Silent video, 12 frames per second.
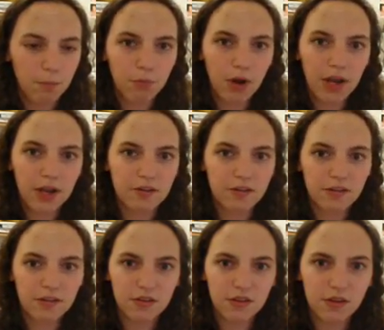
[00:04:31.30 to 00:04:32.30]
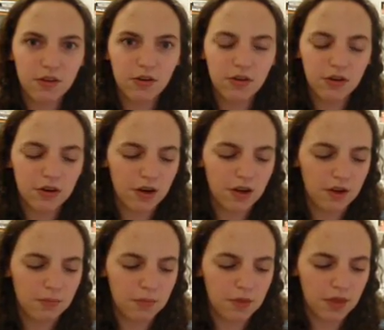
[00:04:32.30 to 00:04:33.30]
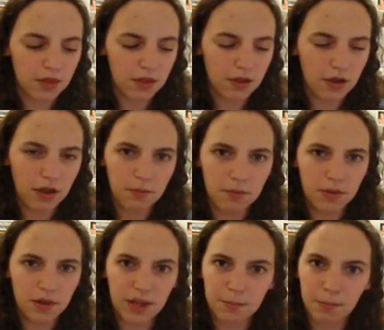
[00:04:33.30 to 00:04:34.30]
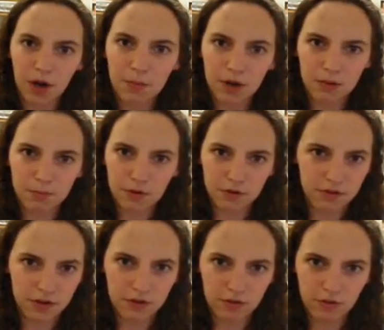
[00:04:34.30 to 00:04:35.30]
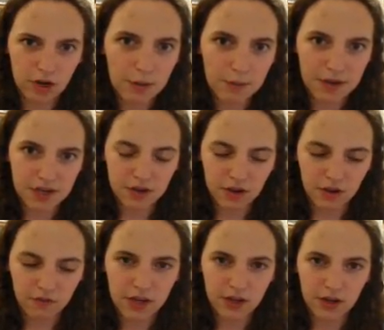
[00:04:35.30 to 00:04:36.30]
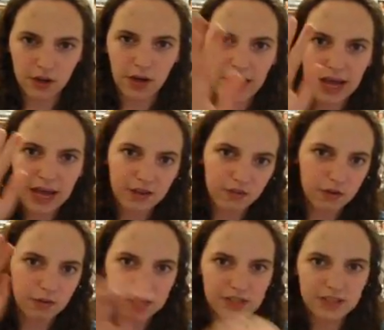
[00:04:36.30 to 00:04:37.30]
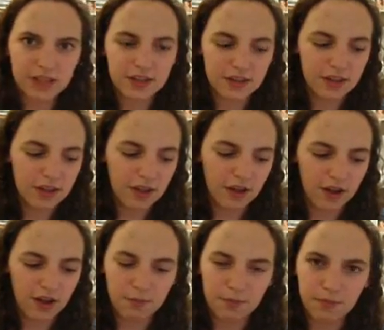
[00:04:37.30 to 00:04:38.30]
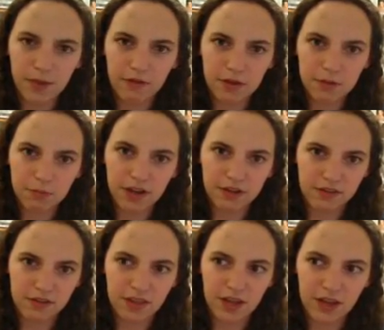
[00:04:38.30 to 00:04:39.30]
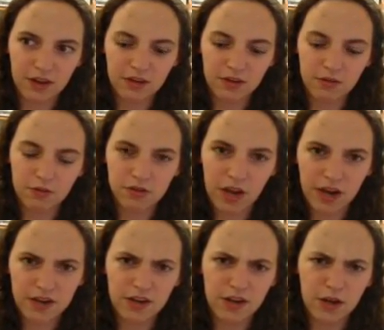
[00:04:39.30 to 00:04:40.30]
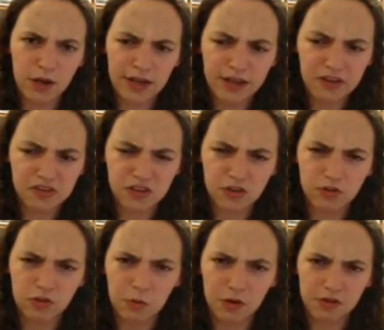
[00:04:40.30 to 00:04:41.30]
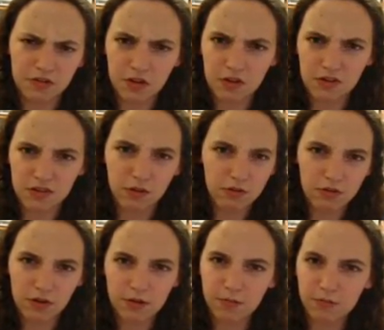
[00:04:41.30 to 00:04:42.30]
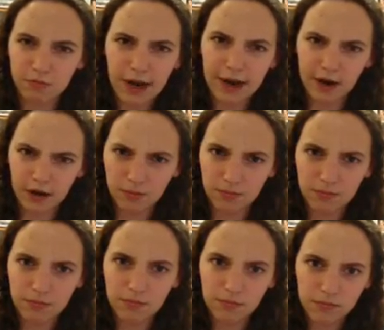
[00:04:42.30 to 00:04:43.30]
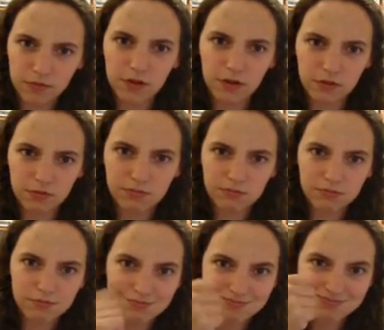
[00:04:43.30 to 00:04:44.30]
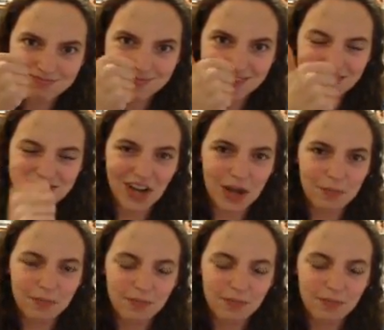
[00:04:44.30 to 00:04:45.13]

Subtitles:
Brent, you're, that barber person who commented on your video. Hi, if you're watching this. I was impressed that you attracted intelligent YouTubers, because those are rare. So, good job.